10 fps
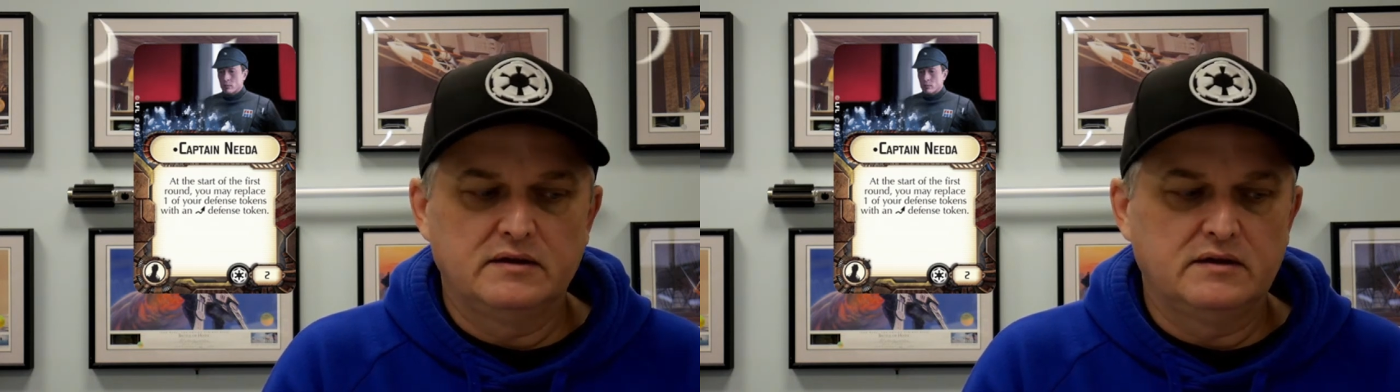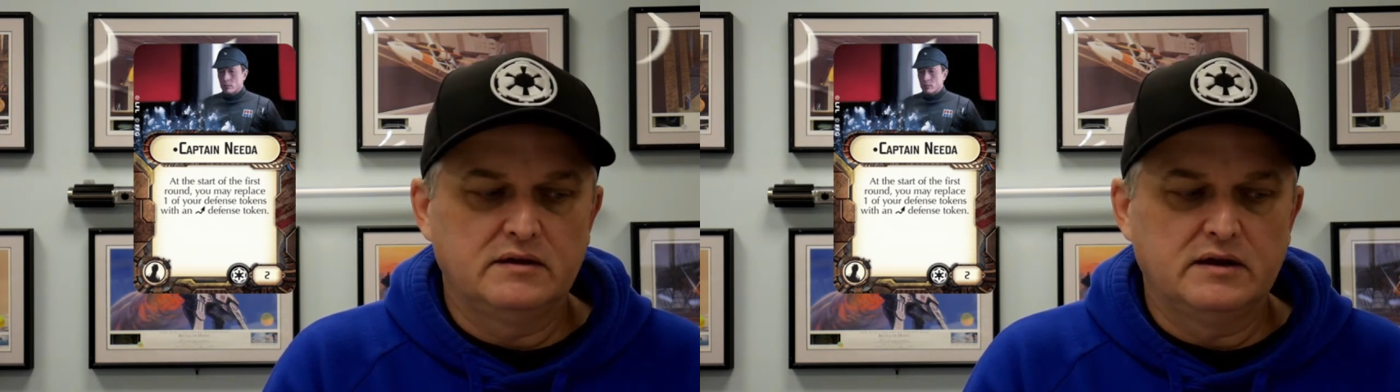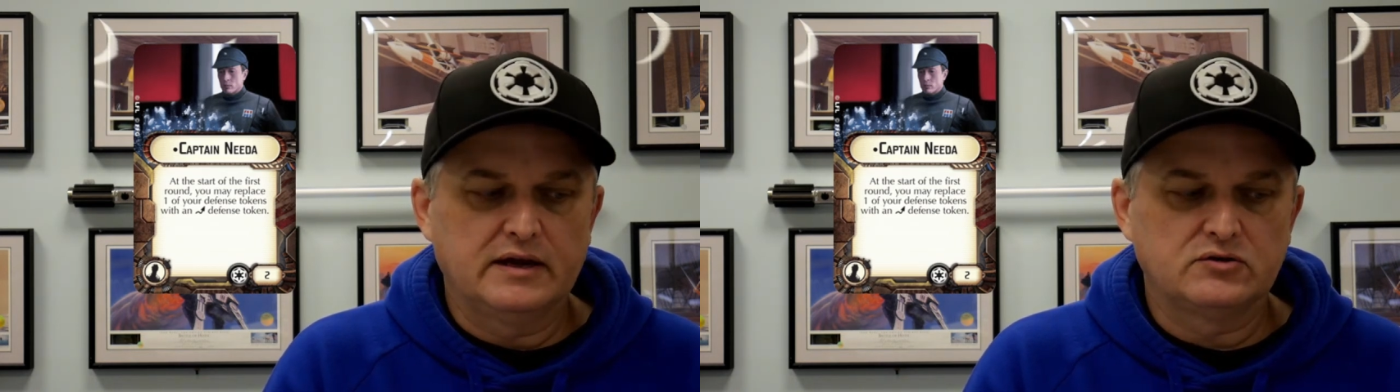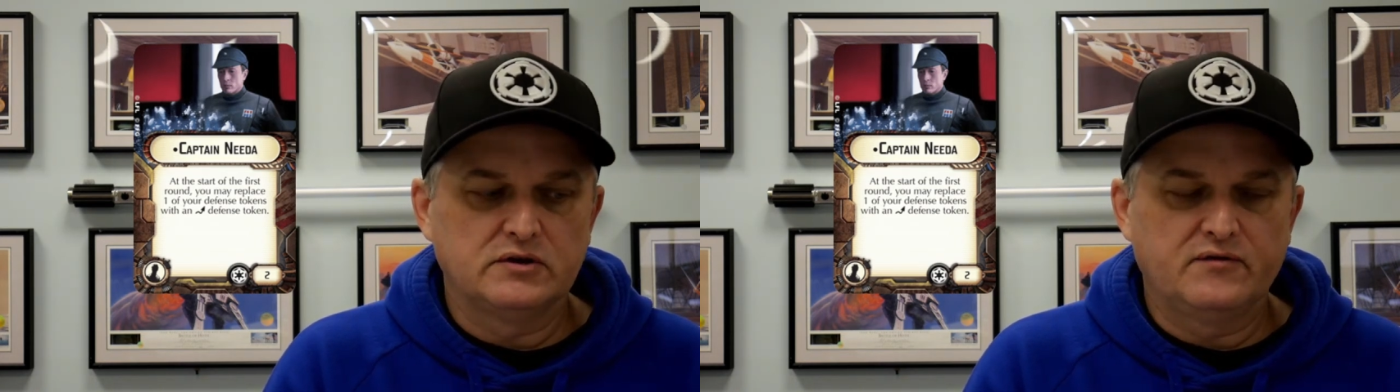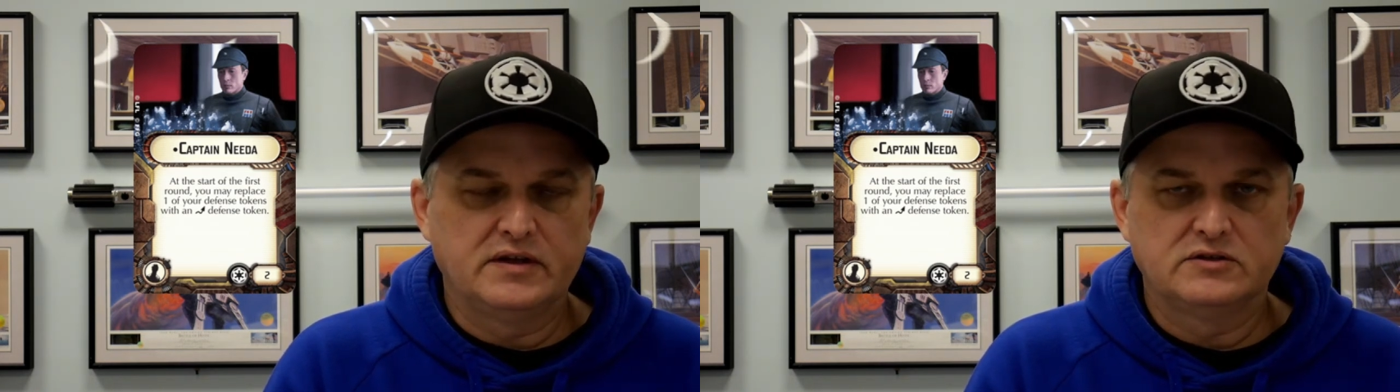extra
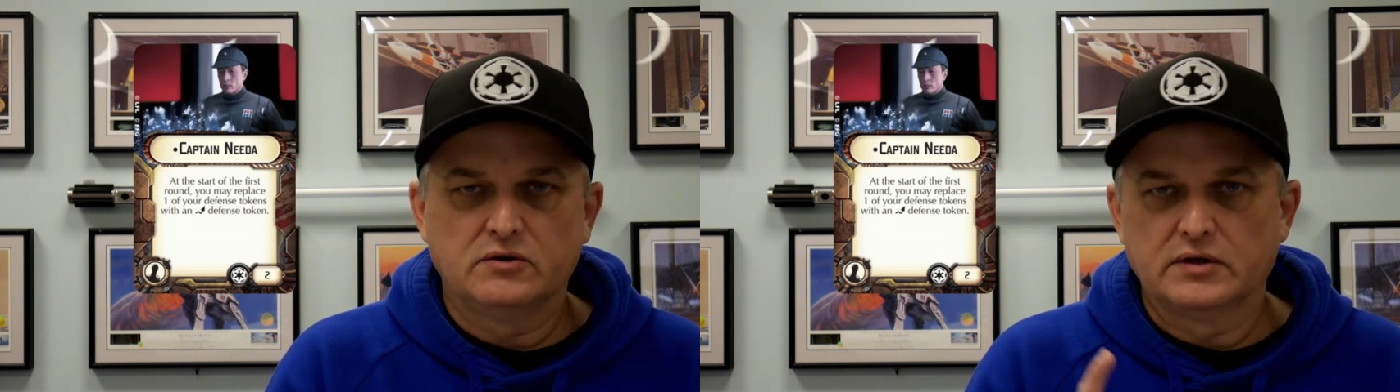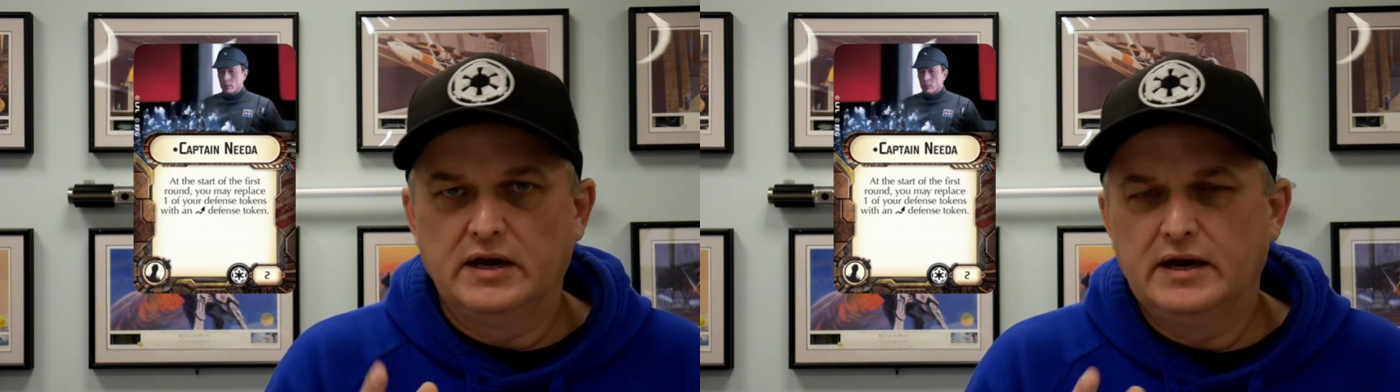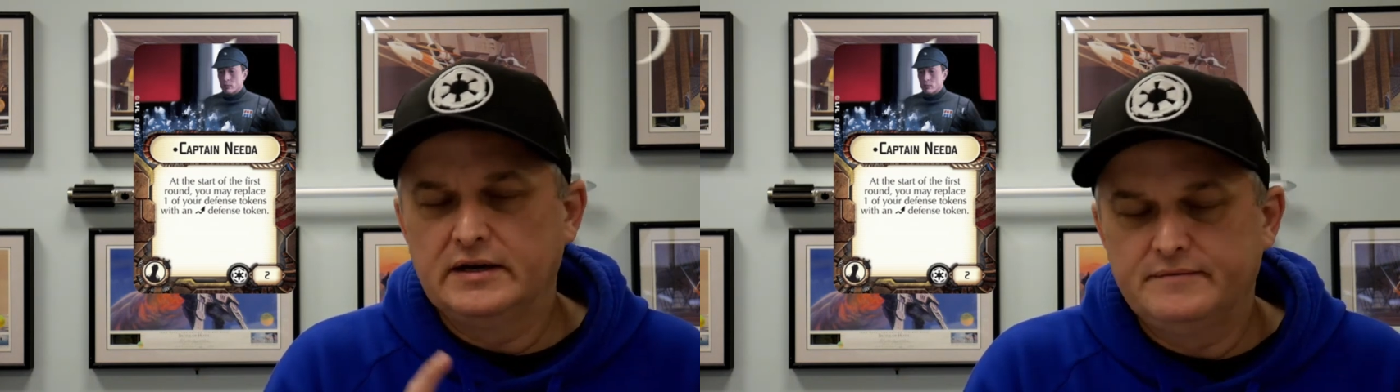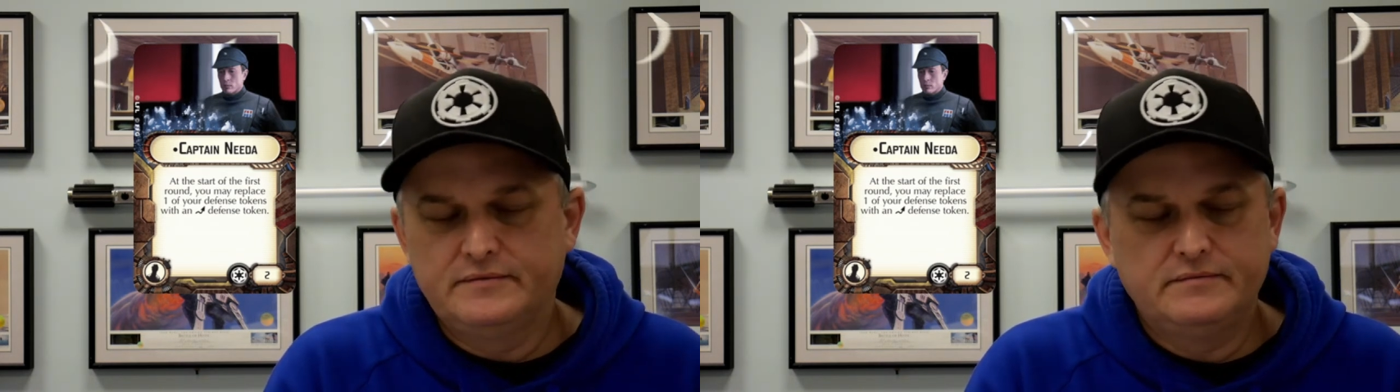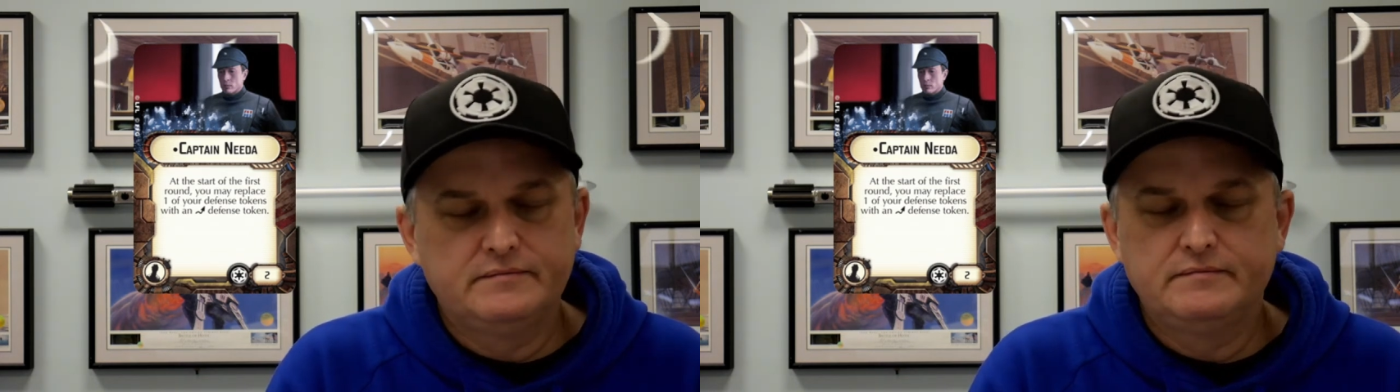defense token. And
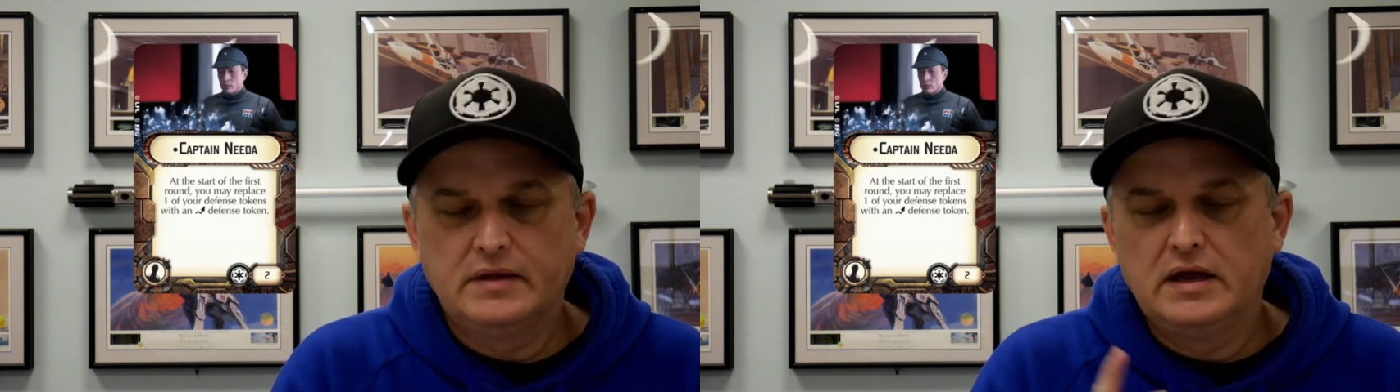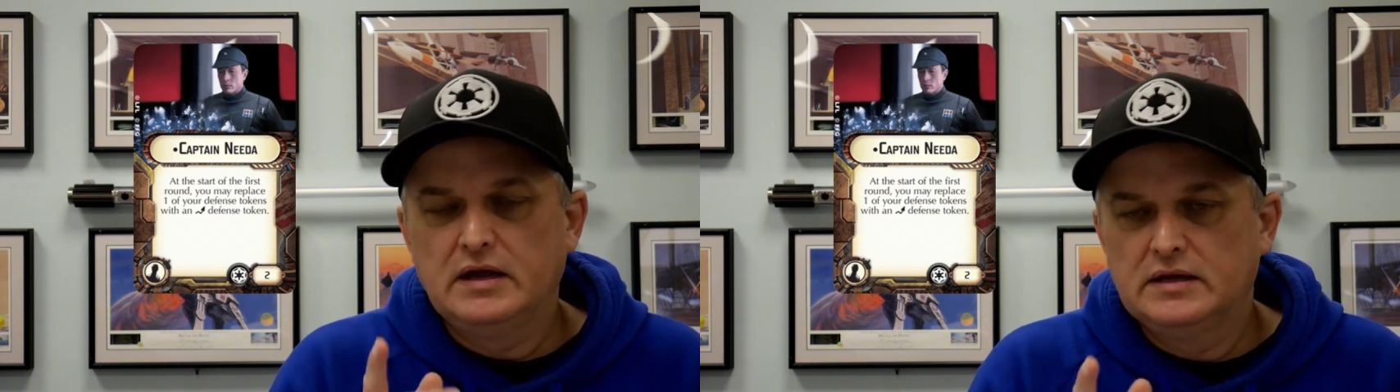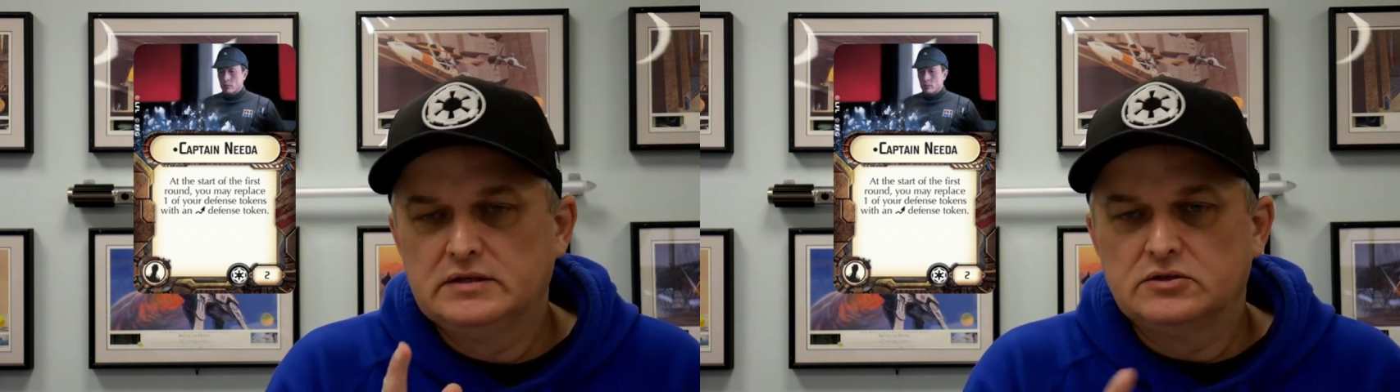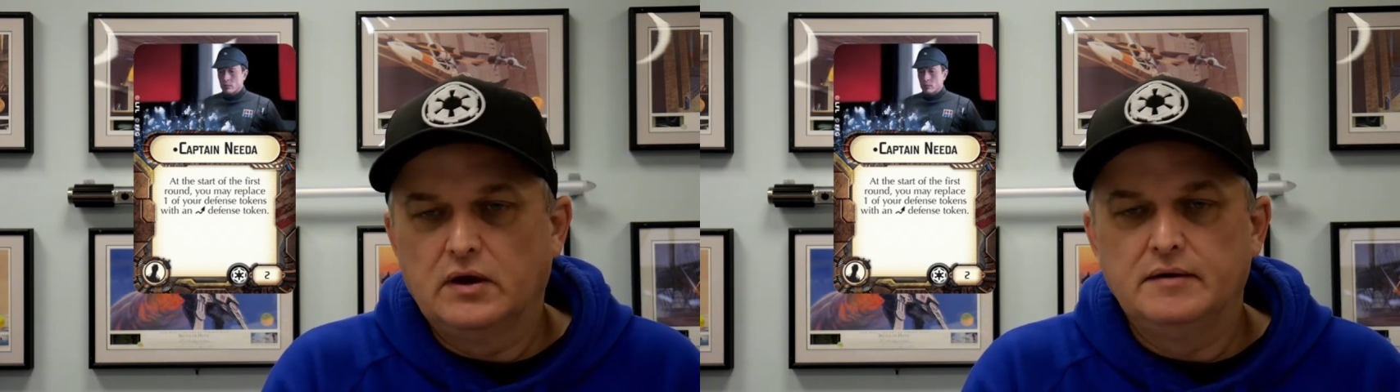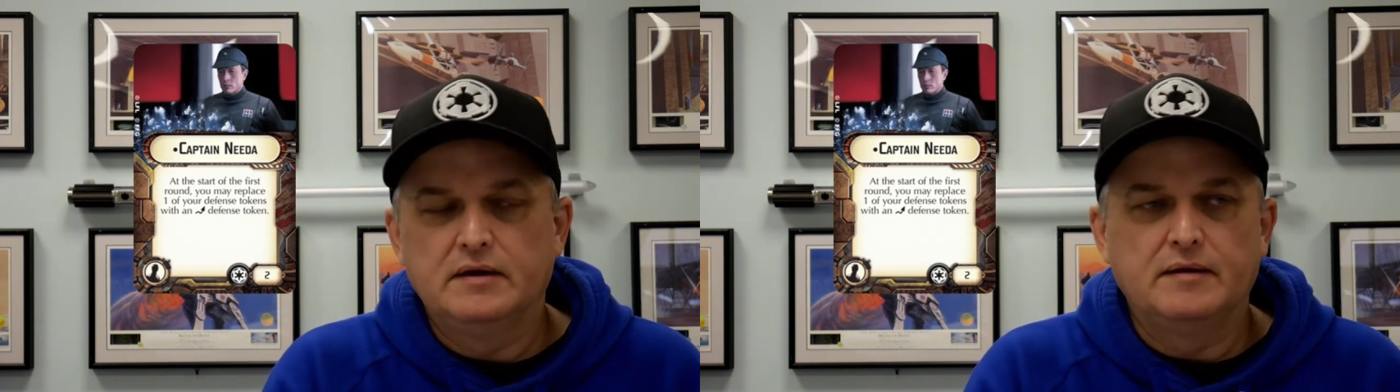
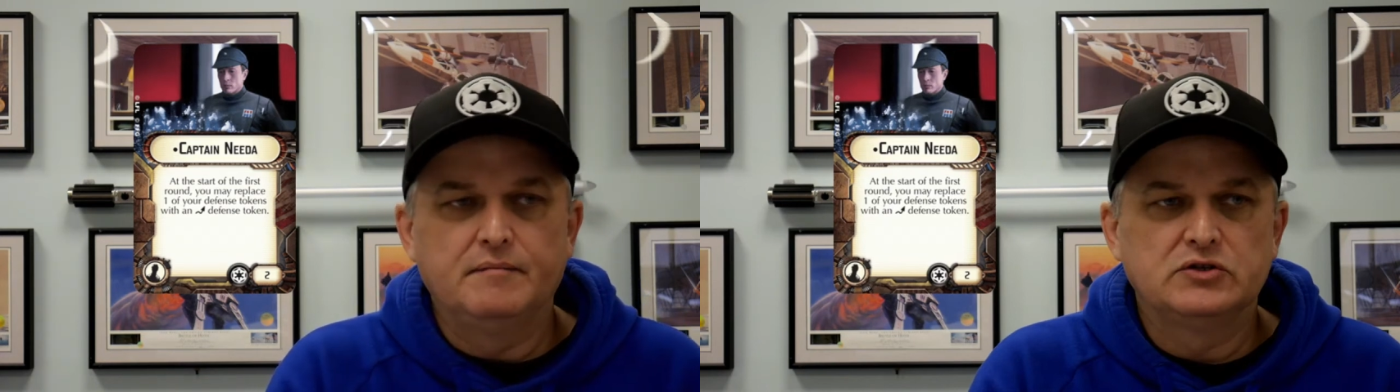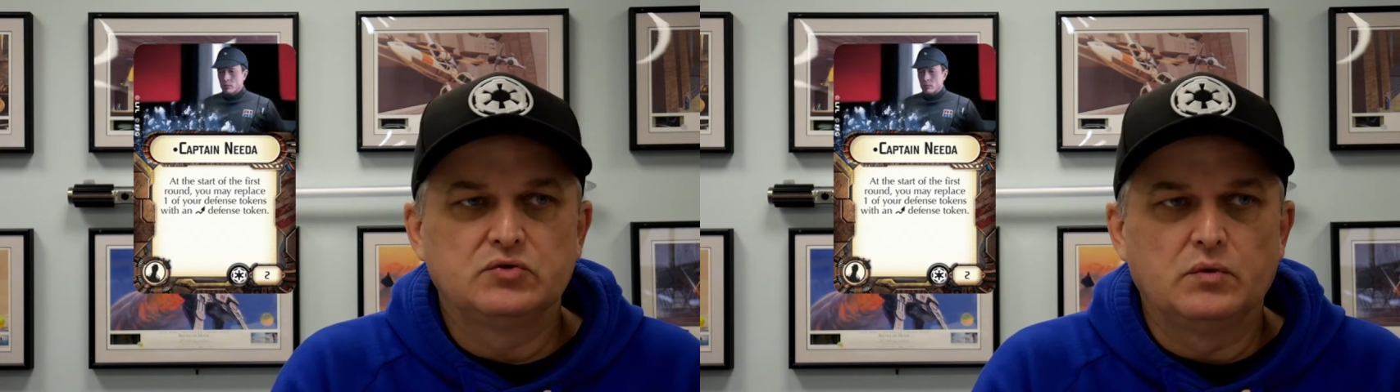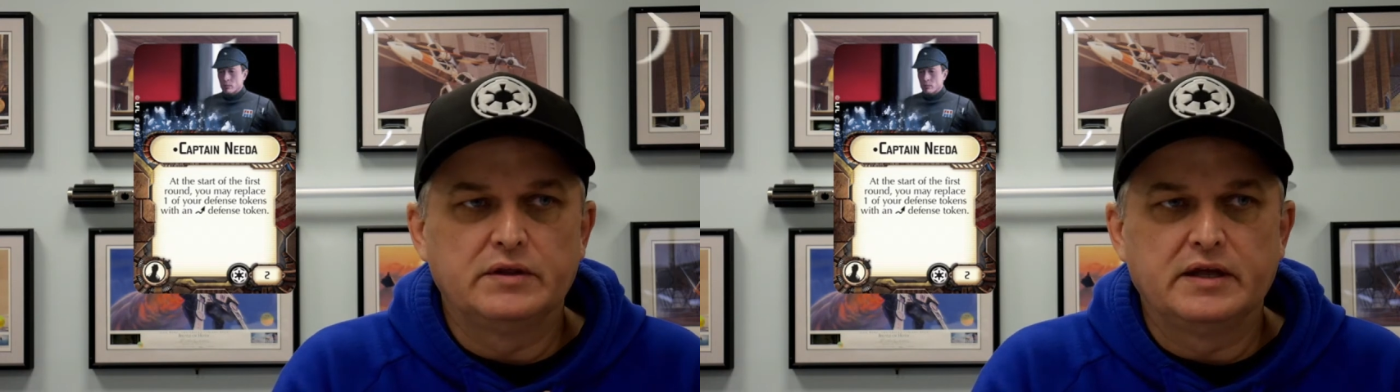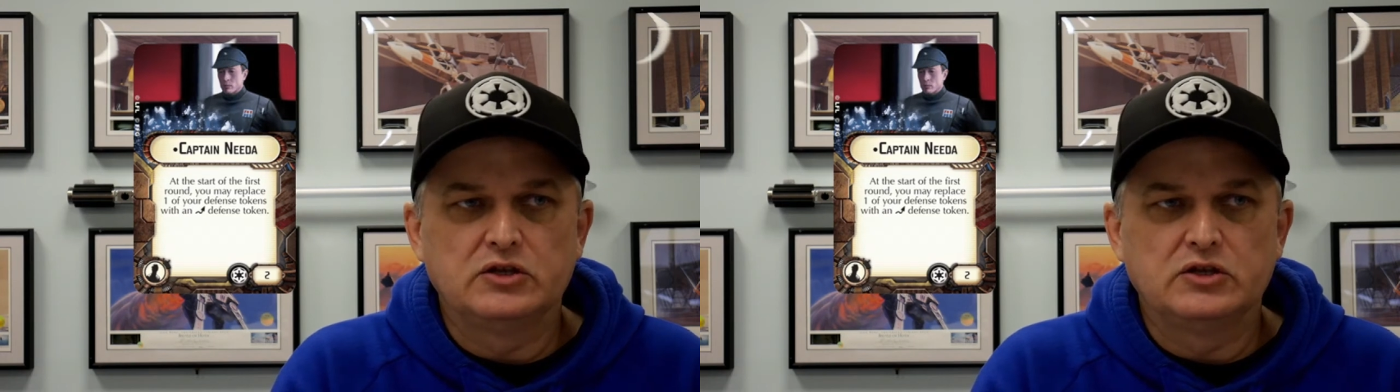I missed one thing.